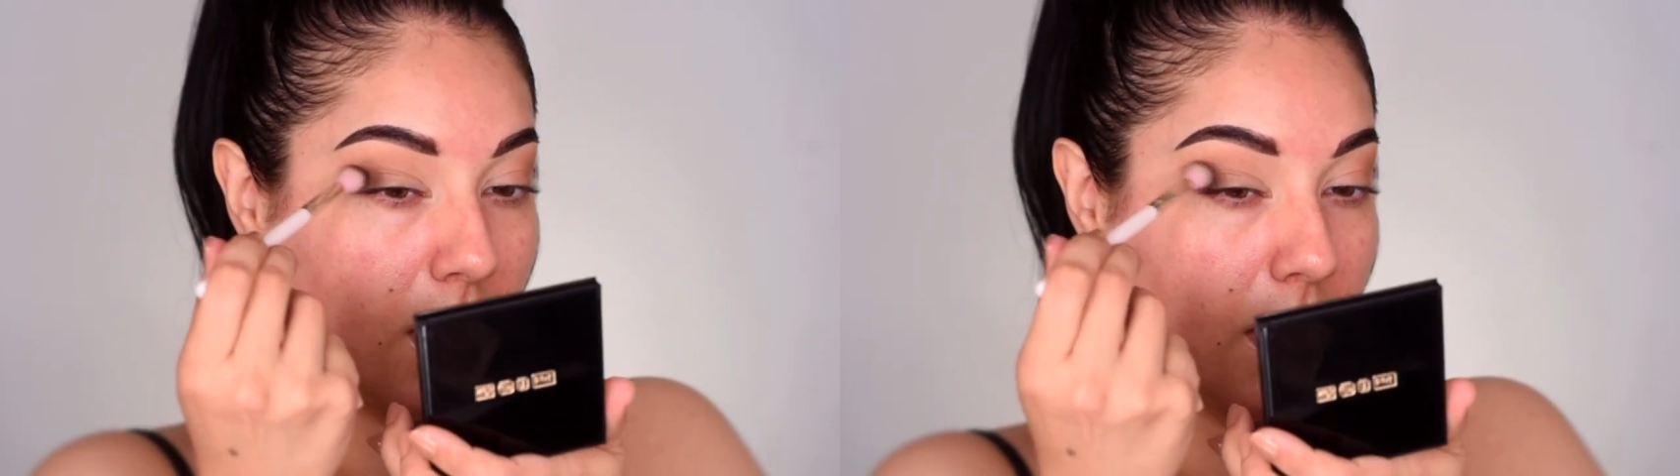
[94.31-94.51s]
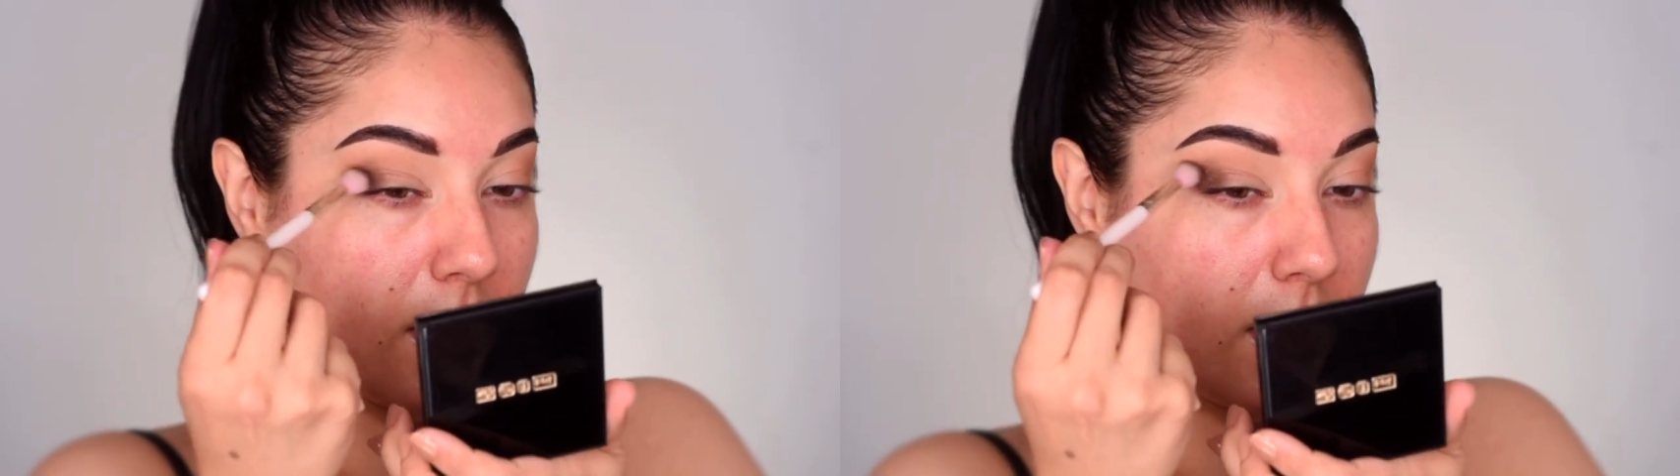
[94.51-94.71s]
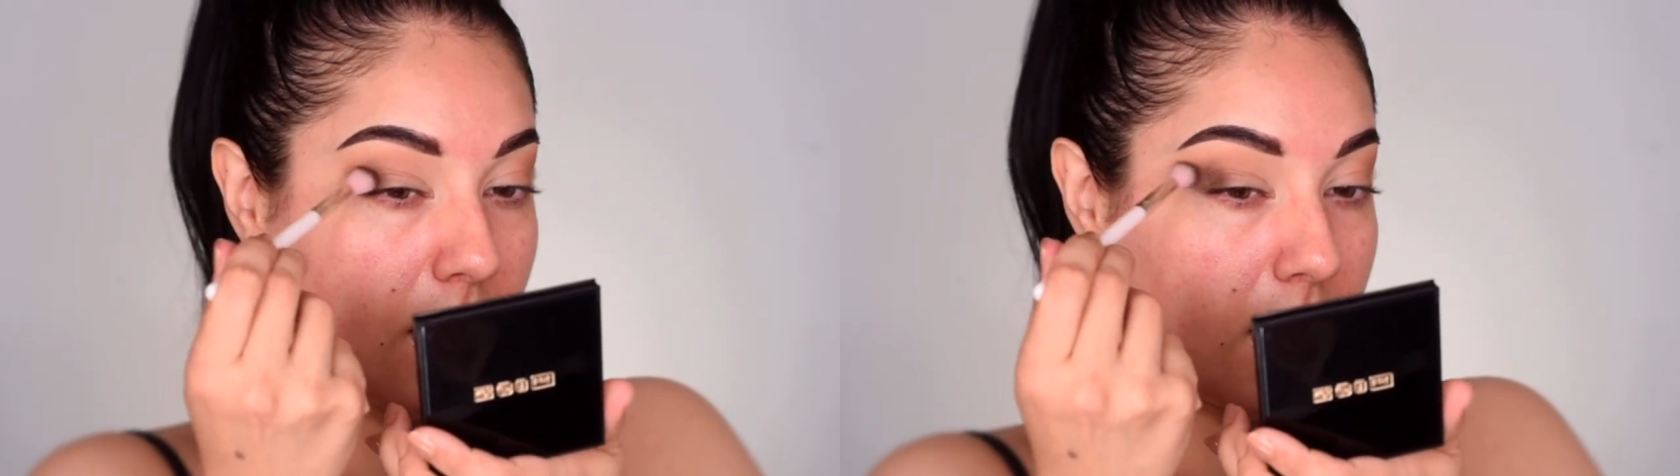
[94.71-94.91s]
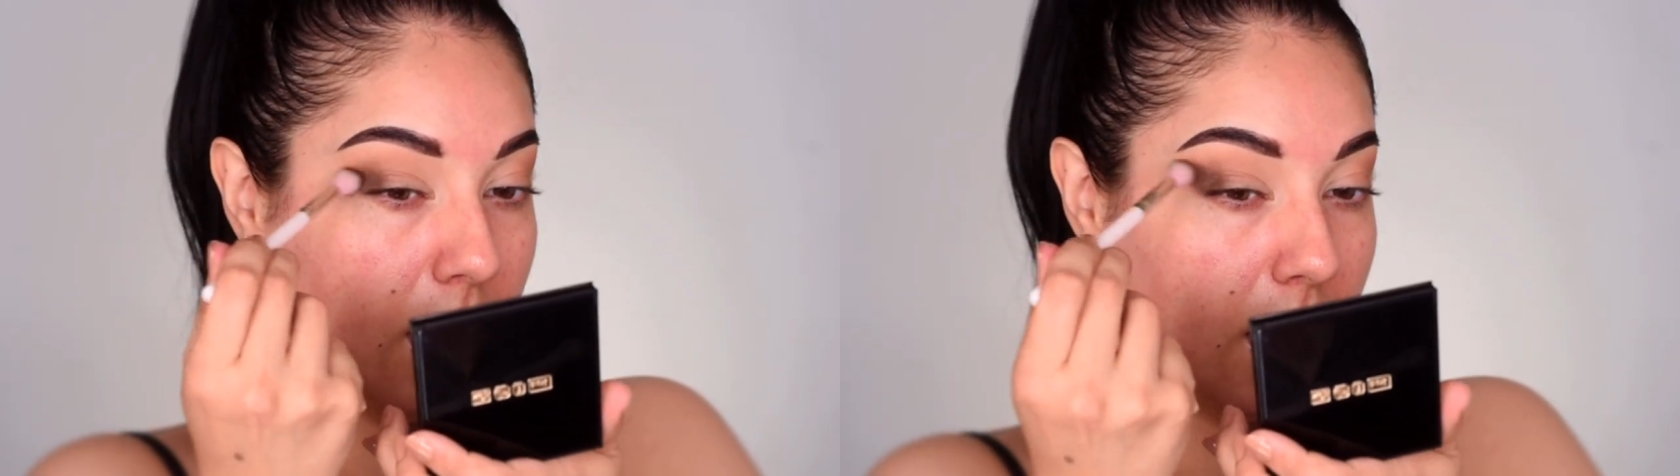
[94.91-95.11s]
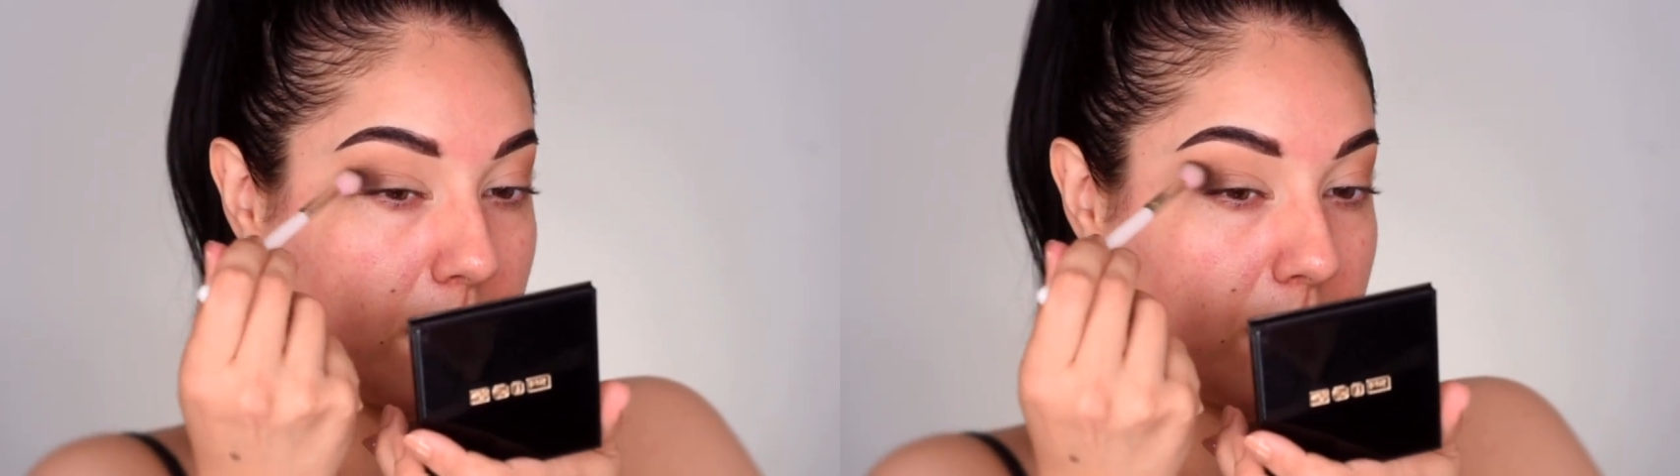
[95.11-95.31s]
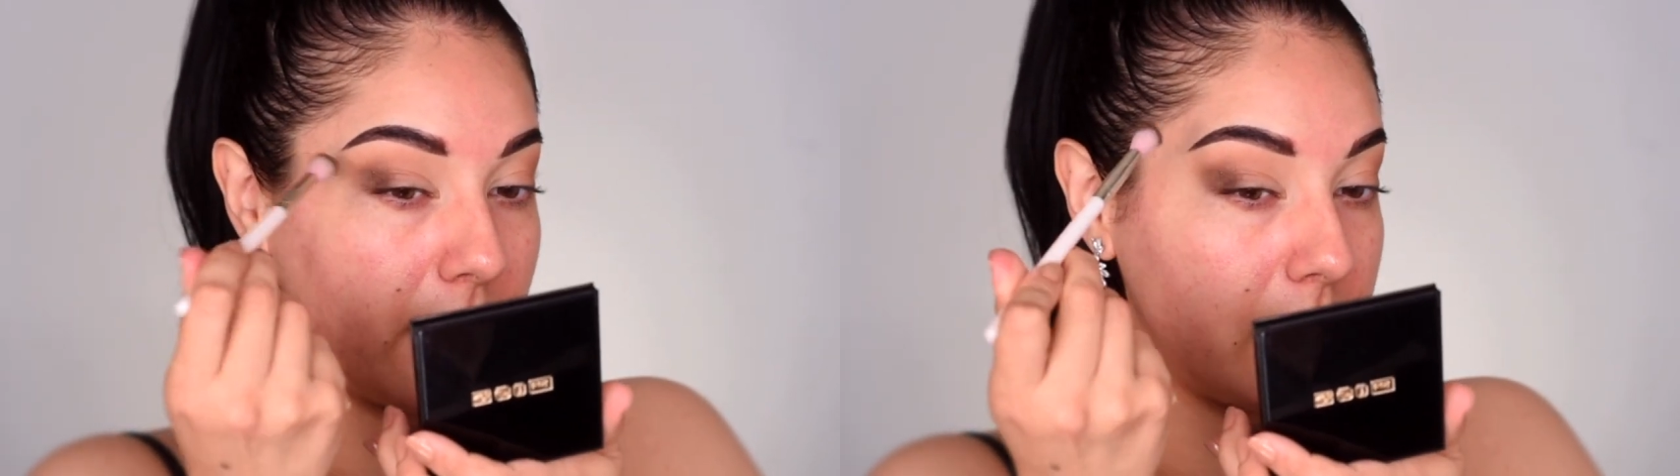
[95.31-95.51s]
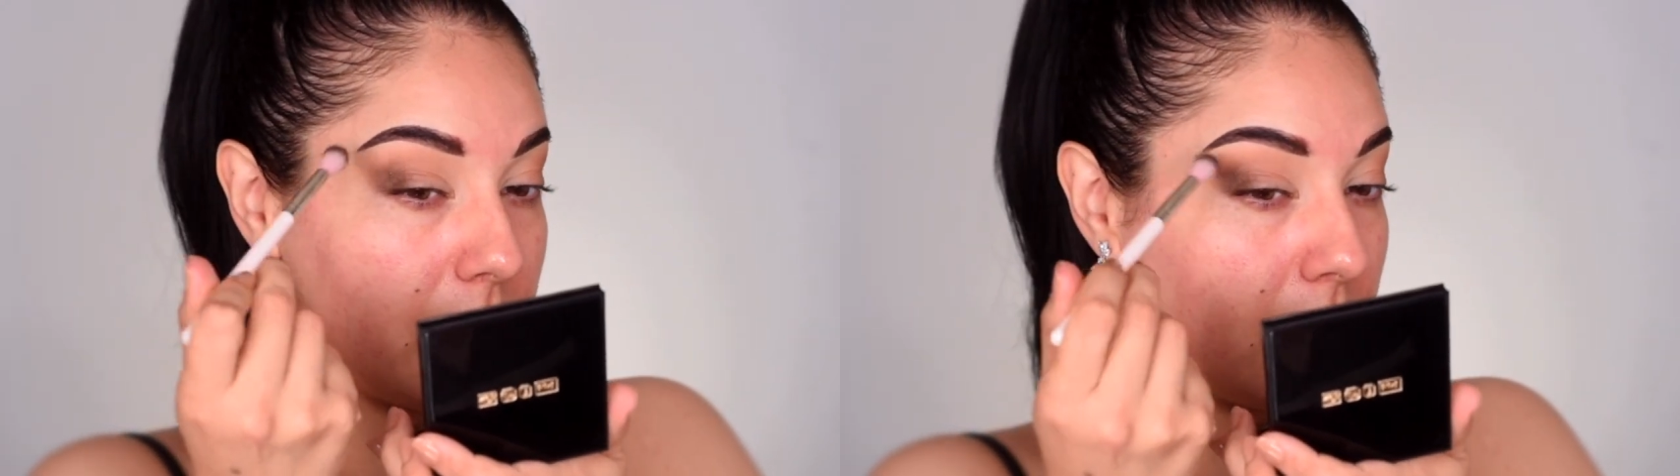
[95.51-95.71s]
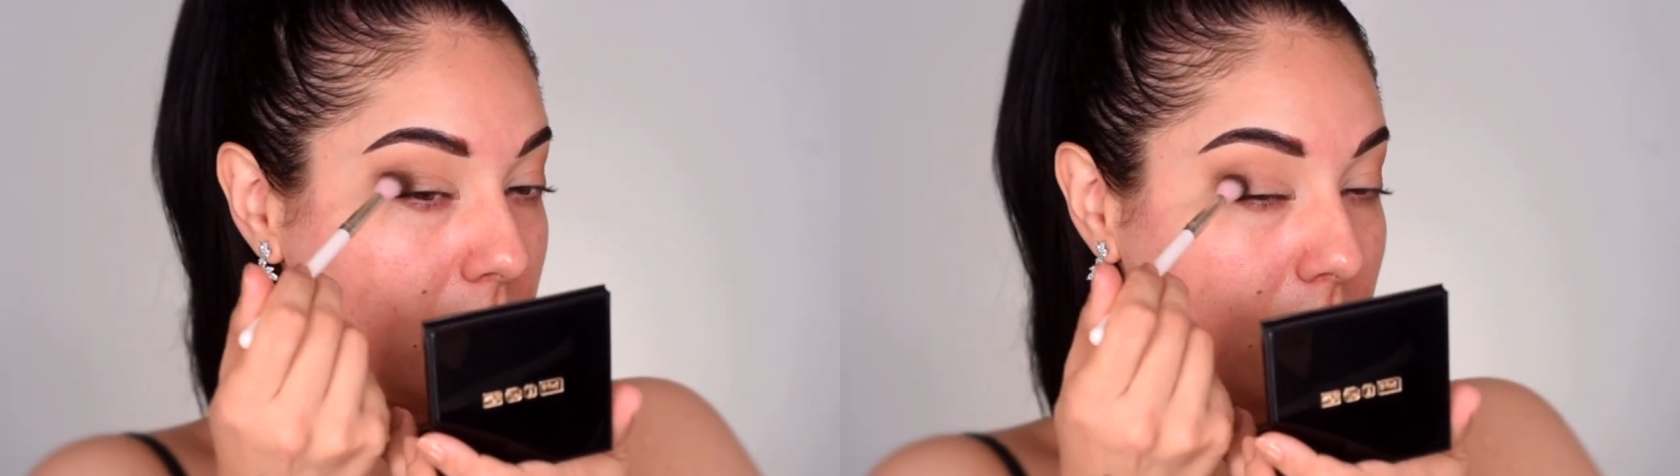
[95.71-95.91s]
and then I blend
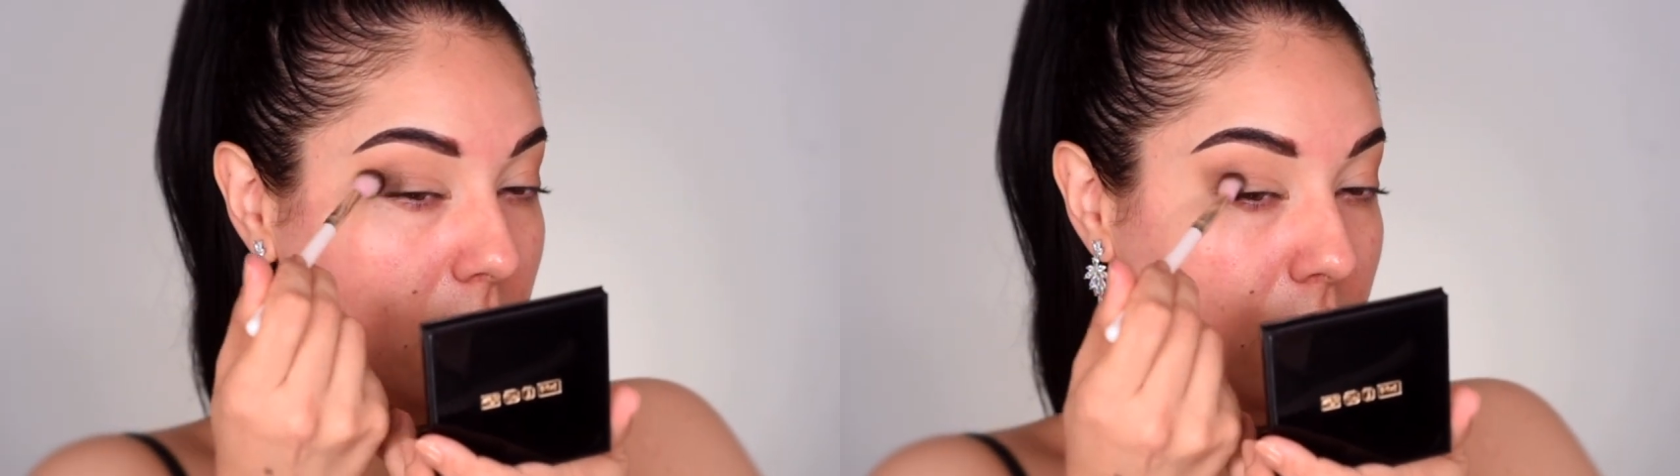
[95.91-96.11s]
it.